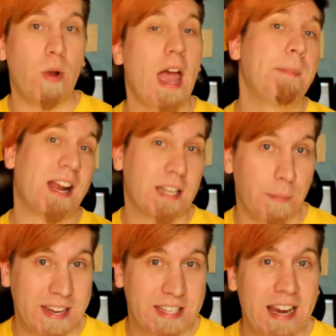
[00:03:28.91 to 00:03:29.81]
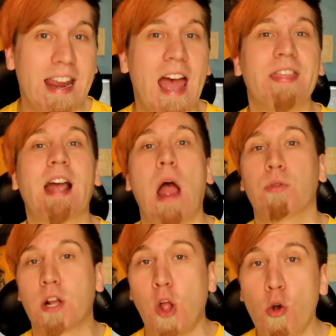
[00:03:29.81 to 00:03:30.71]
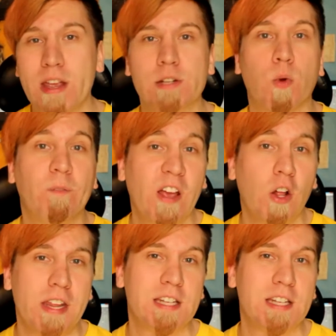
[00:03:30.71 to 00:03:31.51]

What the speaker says: We head back to the main city, and the guy with the cloak is revealed